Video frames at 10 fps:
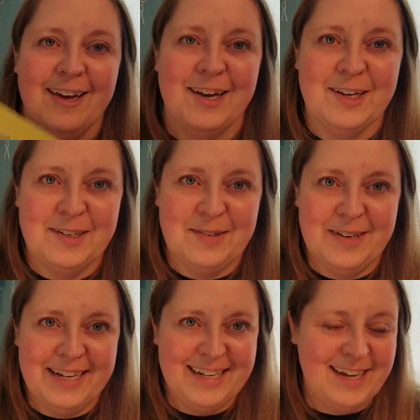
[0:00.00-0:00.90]
All
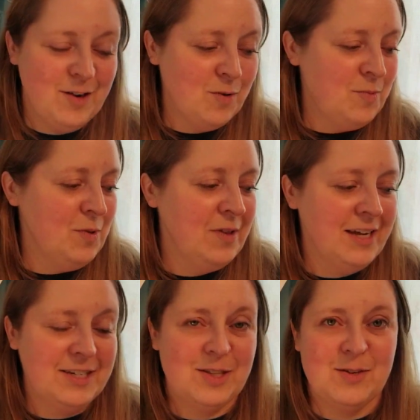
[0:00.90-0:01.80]
right, I hope you
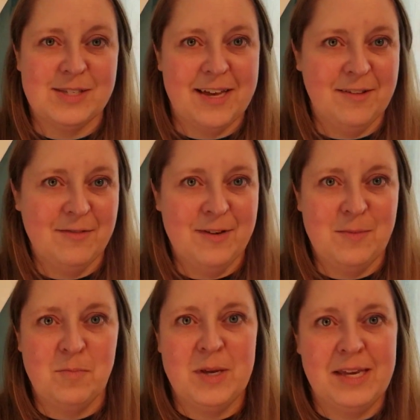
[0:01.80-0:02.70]
liked those
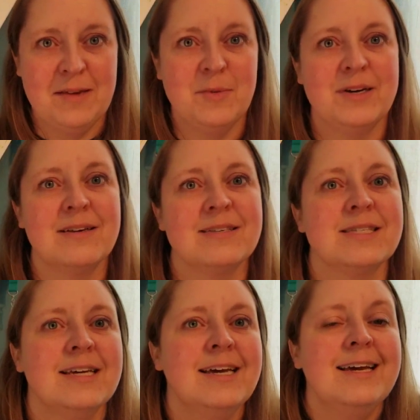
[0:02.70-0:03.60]
elephant and piggy books.
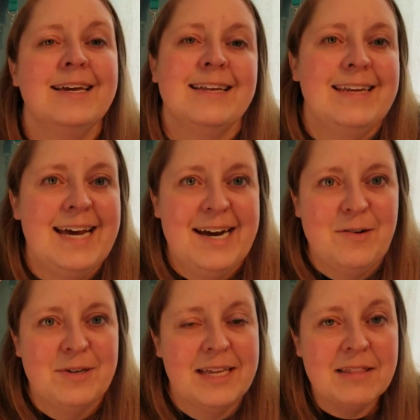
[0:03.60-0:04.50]

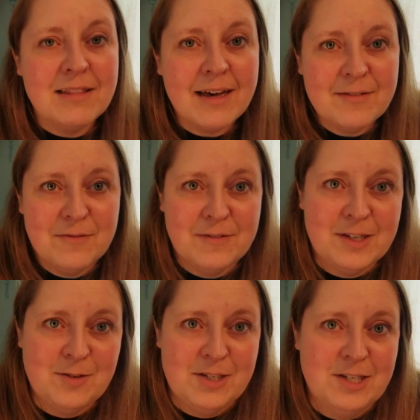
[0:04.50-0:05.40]
Now, what I'd love for
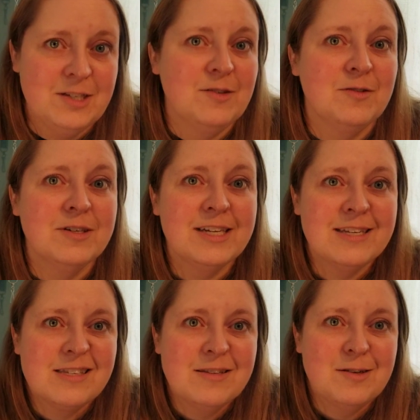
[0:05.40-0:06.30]
you to do
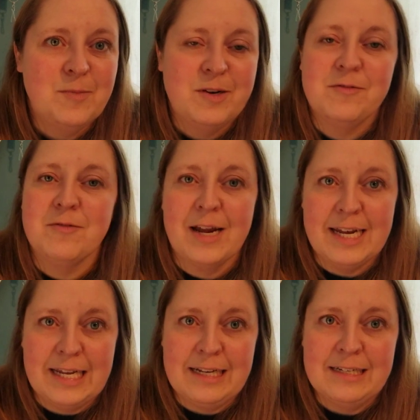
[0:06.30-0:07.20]
is a little bit of
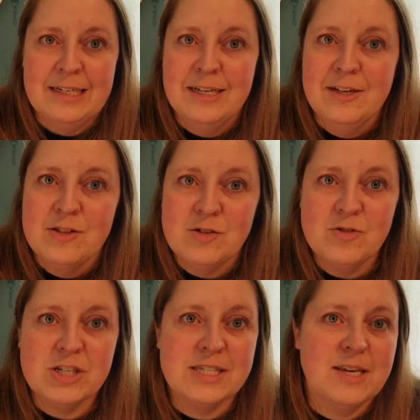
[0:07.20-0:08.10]
writing. So
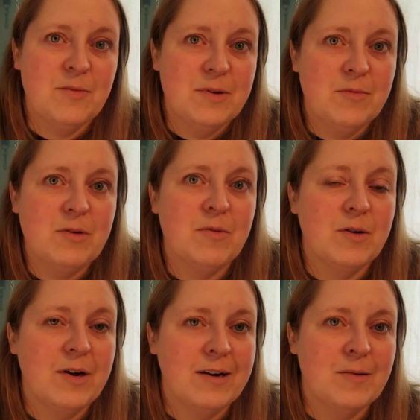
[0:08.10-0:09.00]
just like when we
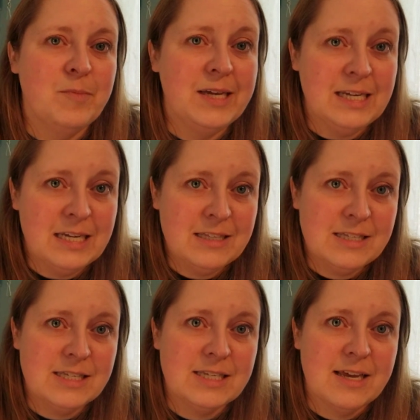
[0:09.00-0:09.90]
wrote our
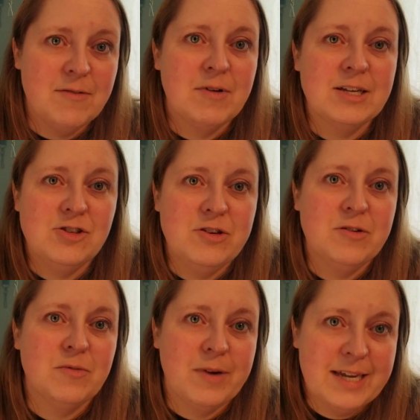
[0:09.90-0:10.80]
opinions, I want you
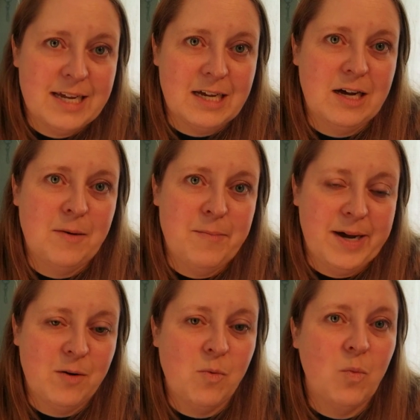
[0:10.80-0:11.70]
to write
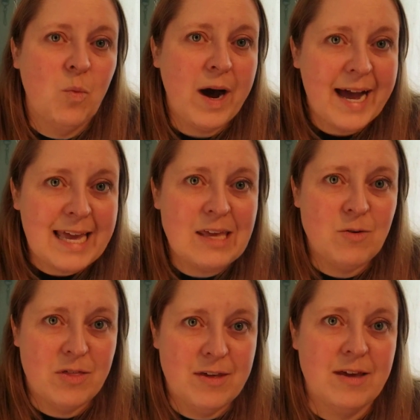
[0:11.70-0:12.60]
about why
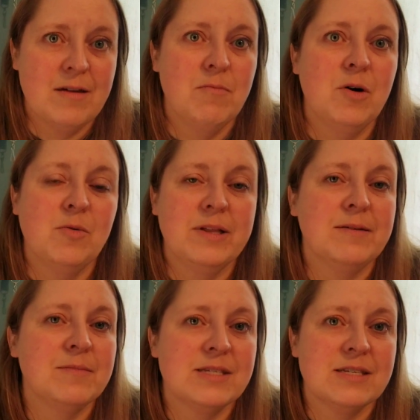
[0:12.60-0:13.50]
you think Mo
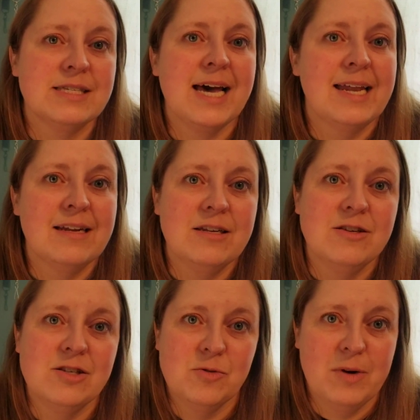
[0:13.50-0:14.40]
Willems decided
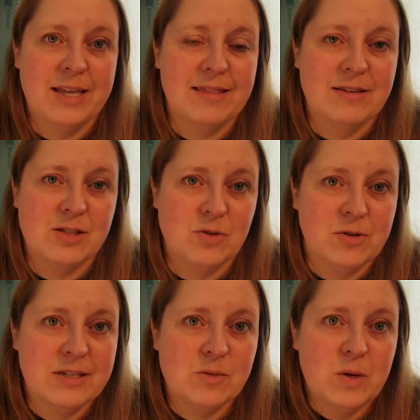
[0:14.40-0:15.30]
to write these
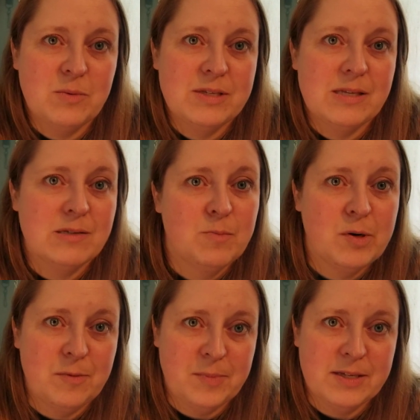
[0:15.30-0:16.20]
stories. What was his
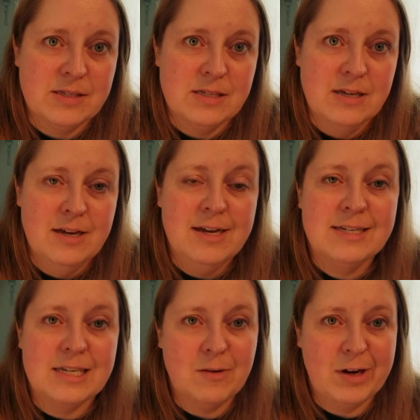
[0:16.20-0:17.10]
purpose?
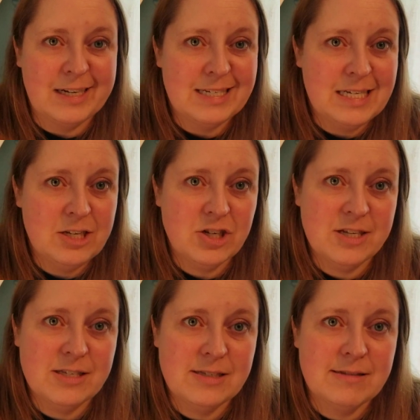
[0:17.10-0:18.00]
Did he want to teach
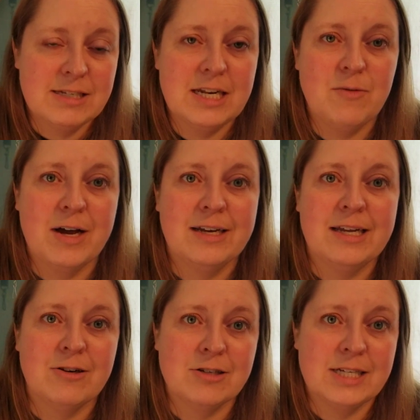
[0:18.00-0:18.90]
us? Did he want
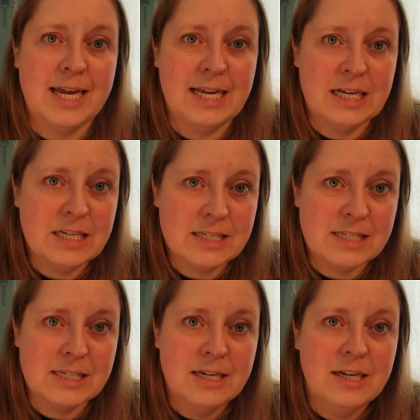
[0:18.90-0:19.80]
to entertain us?